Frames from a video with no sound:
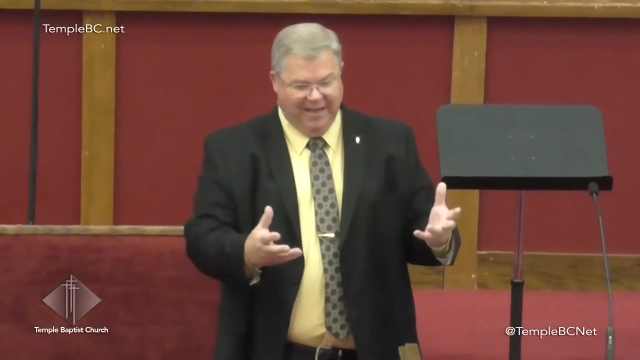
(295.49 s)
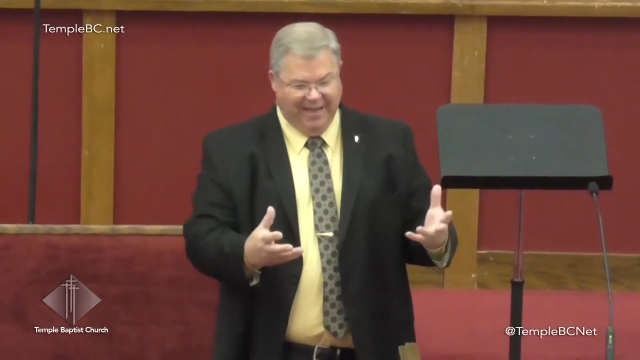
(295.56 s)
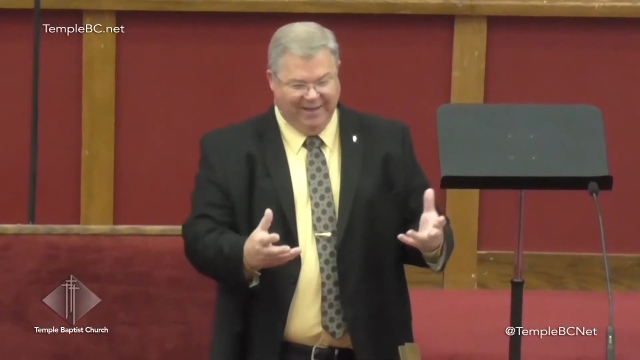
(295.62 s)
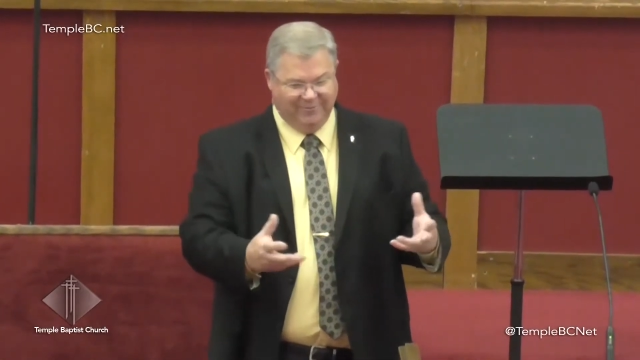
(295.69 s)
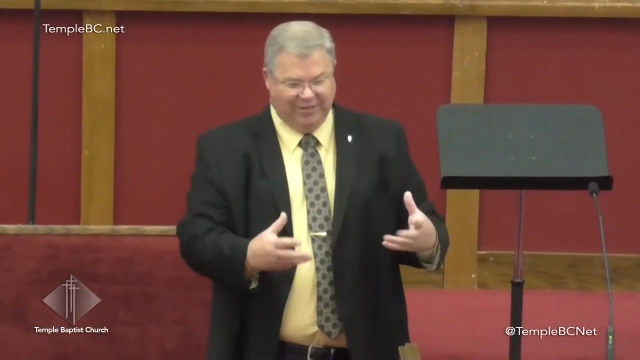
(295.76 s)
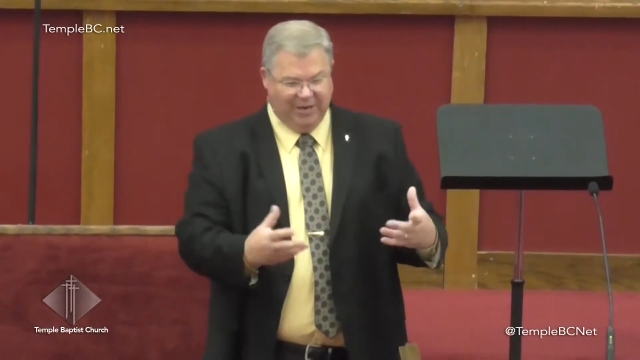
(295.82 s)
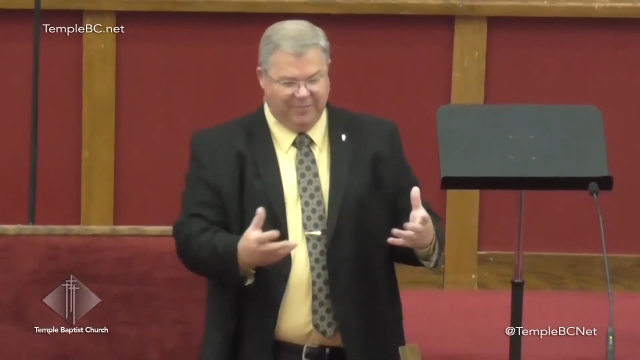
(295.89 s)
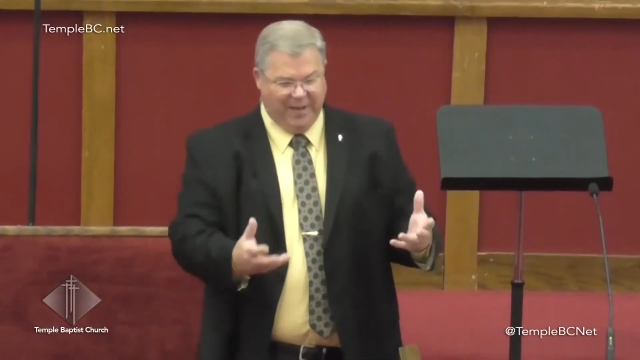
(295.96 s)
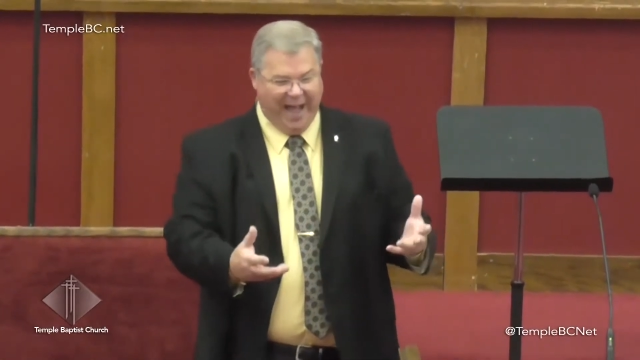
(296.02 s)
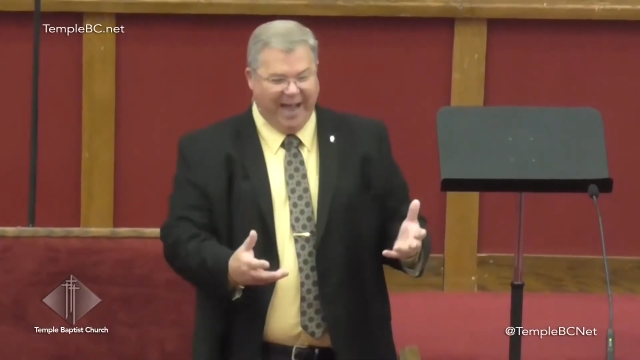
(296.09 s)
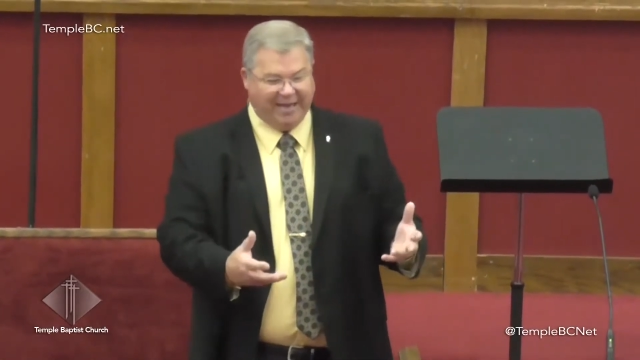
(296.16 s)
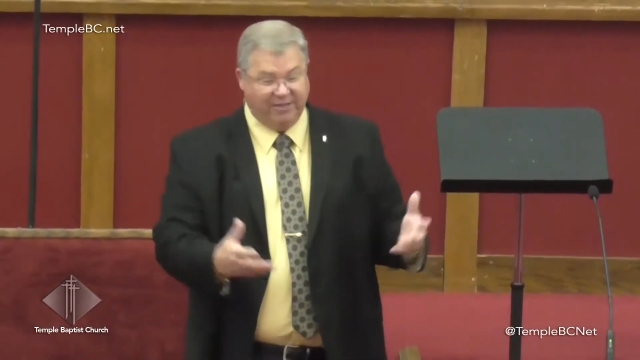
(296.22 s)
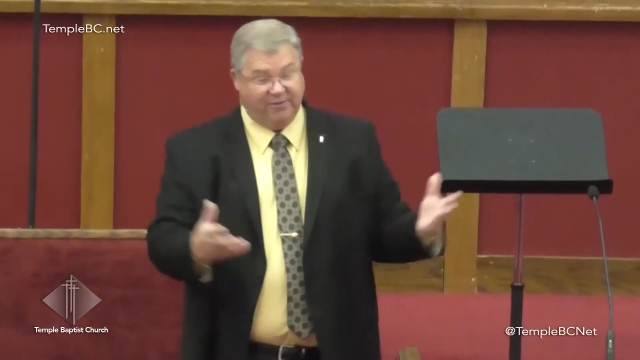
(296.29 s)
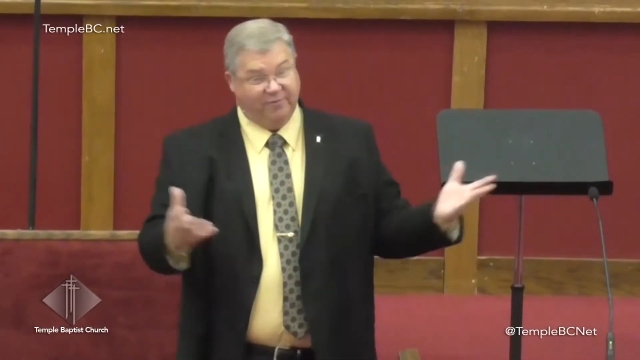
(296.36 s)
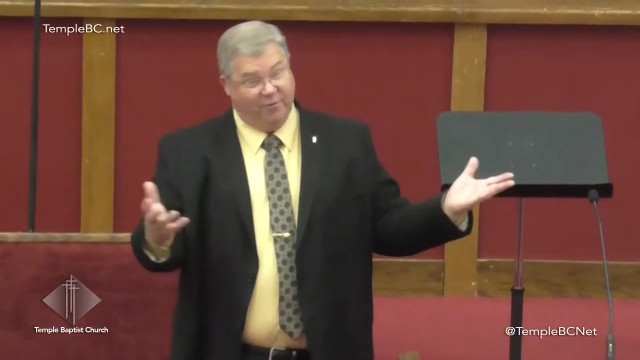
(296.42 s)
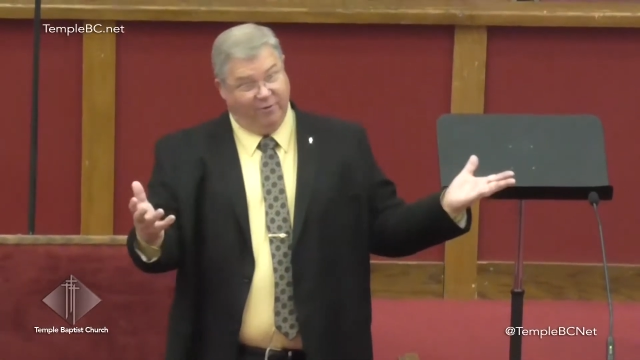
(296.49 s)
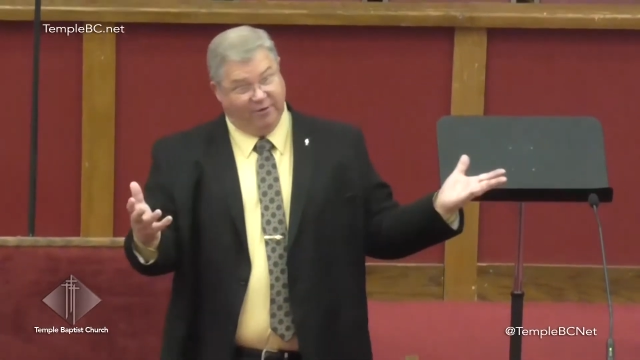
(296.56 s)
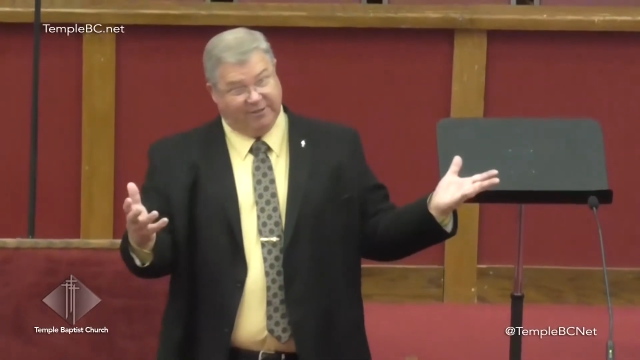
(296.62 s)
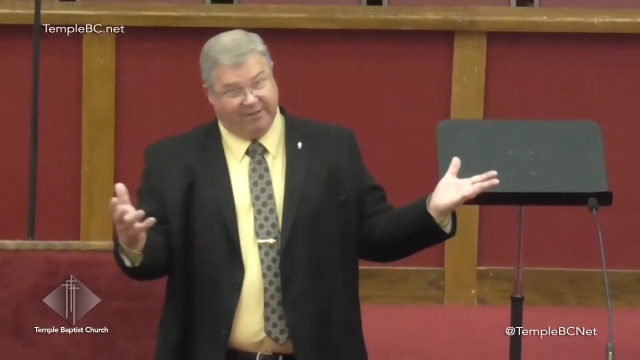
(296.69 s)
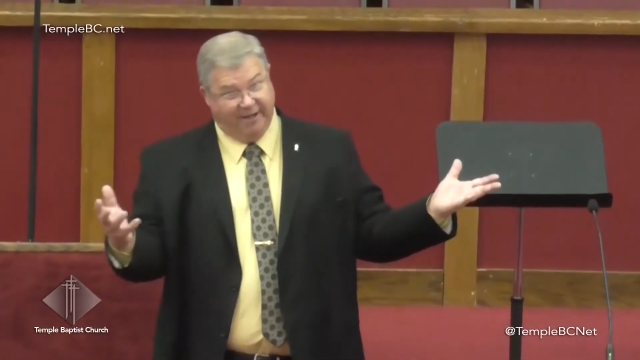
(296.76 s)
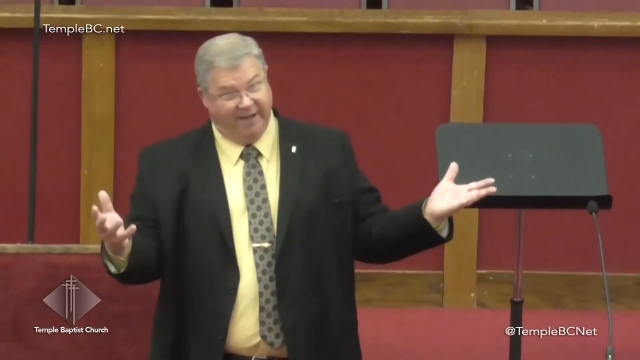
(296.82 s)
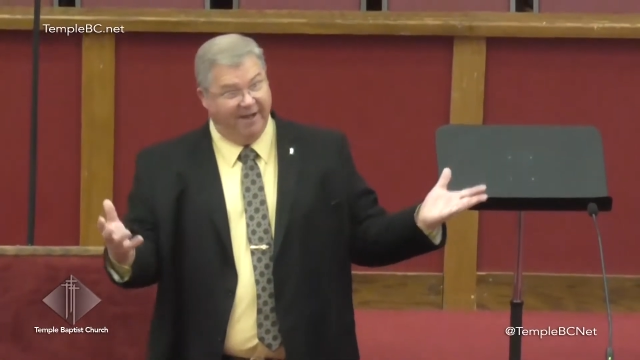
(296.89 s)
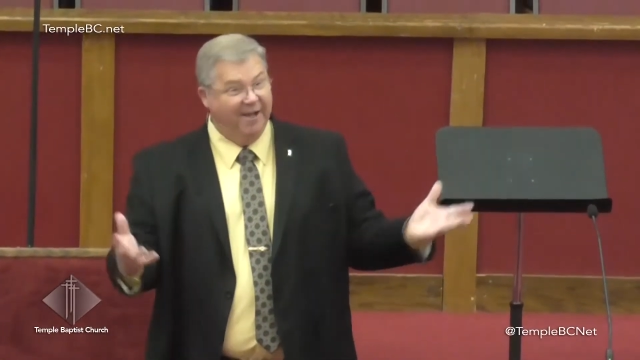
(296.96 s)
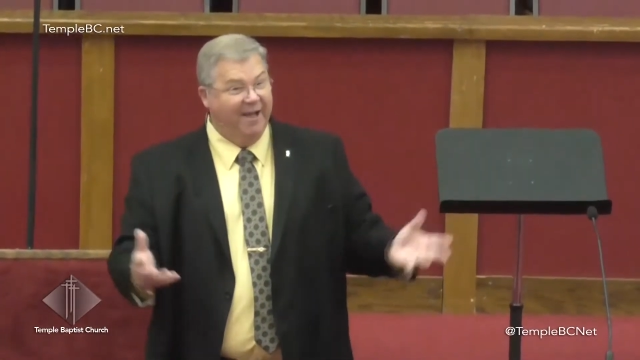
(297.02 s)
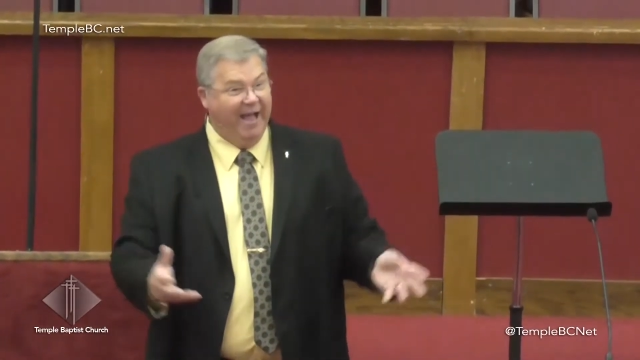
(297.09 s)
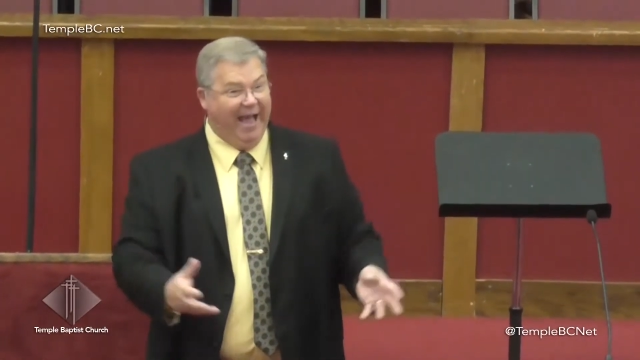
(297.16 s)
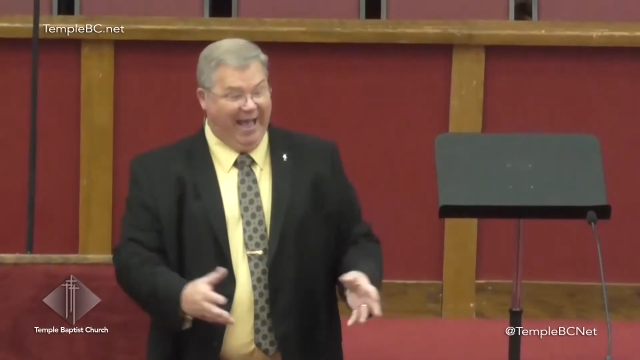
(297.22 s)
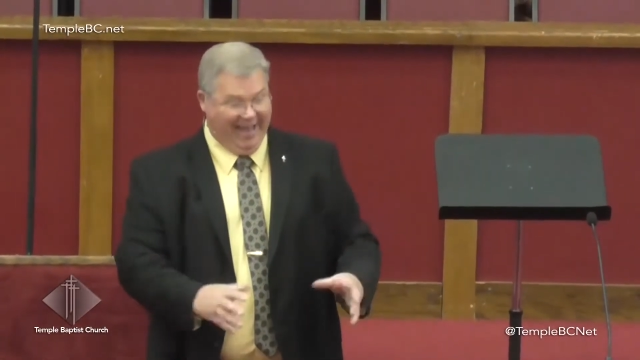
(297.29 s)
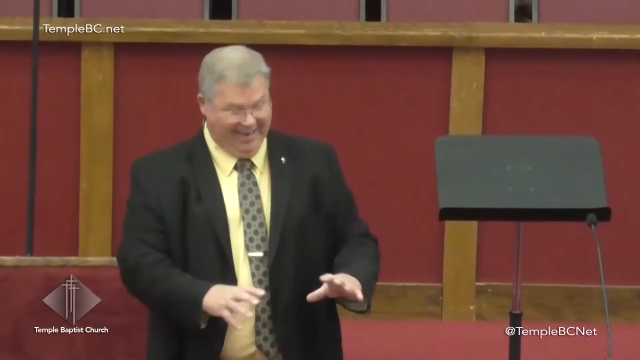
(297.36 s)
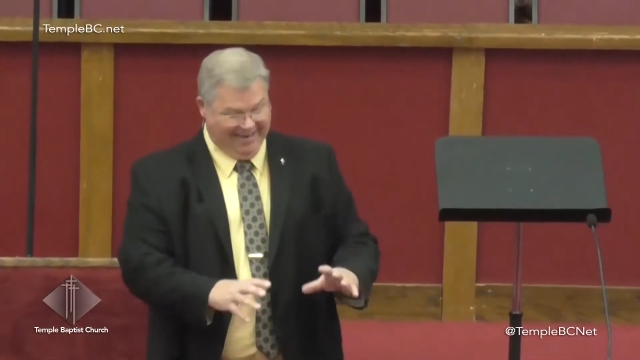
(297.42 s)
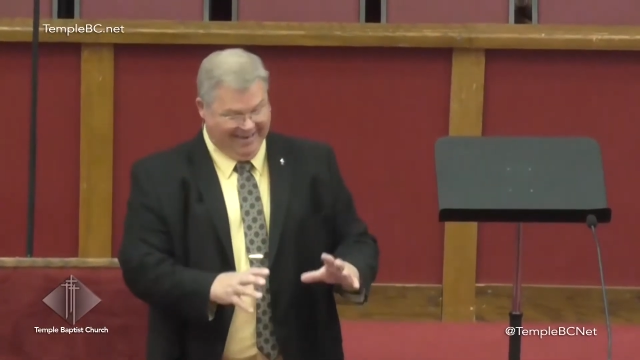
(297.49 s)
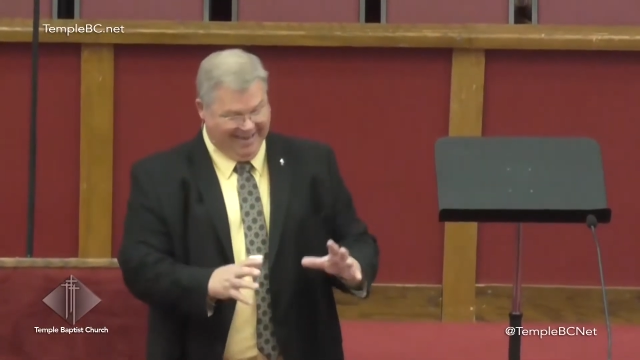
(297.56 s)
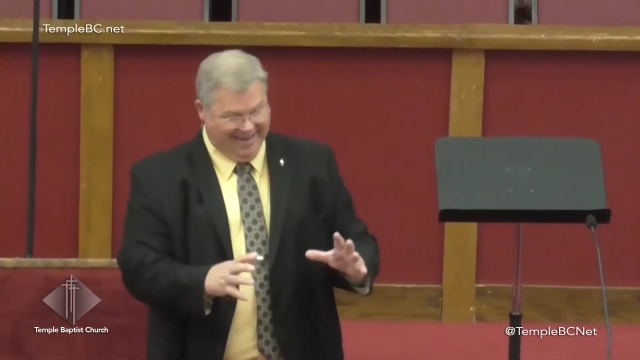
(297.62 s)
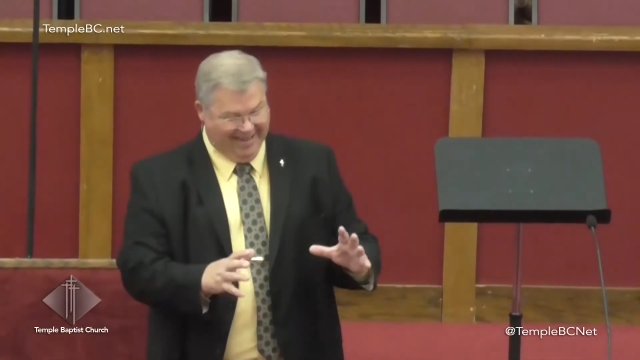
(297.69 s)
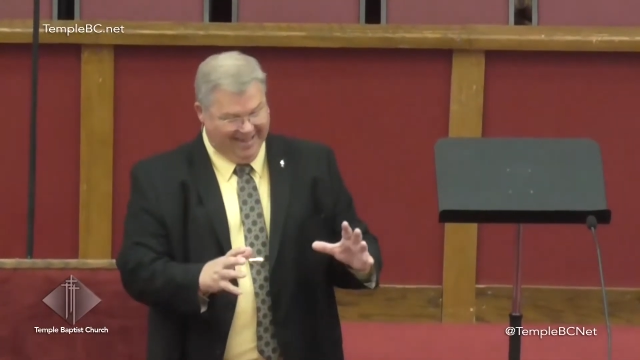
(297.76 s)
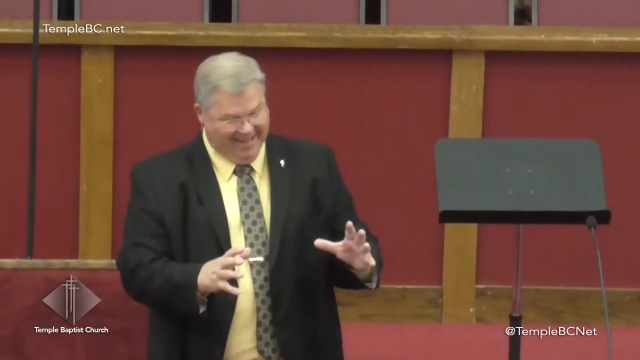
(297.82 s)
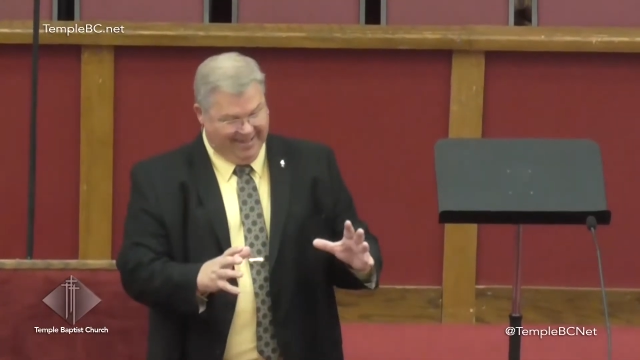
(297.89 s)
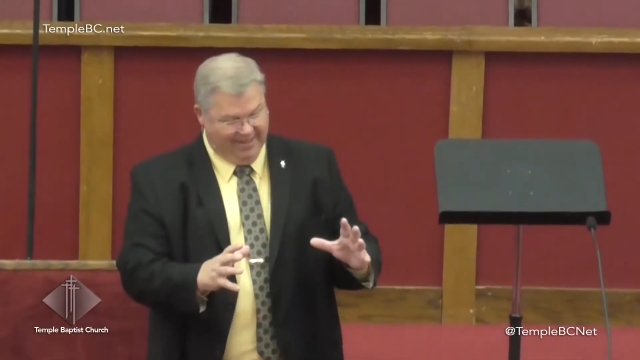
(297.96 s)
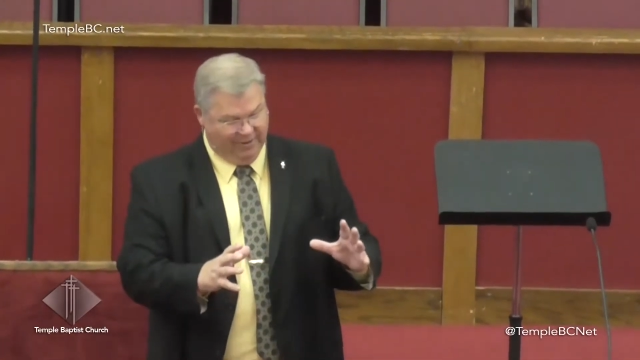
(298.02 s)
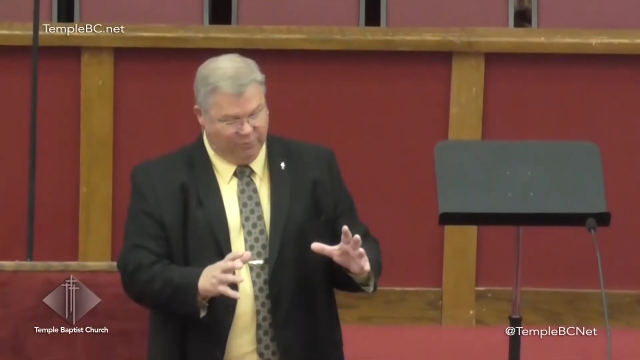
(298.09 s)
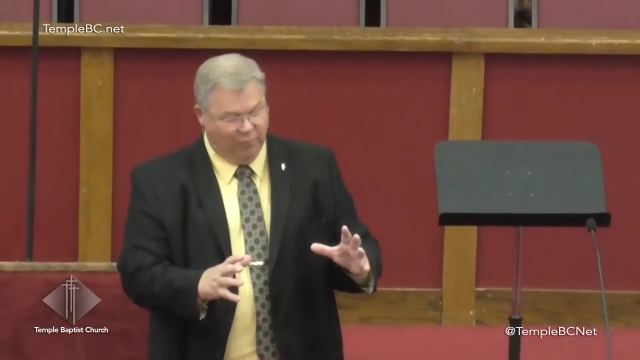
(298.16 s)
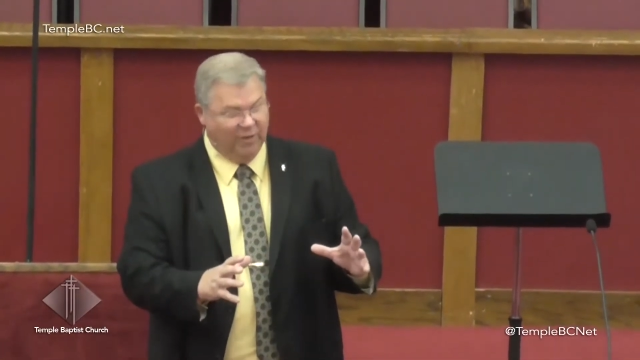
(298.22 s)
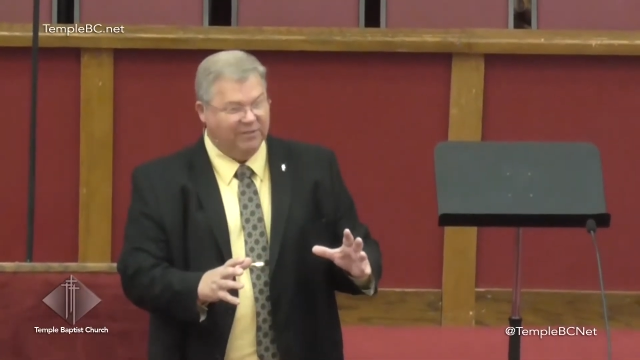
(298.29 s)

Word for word: It was in a package, of course, duh. And uh, there was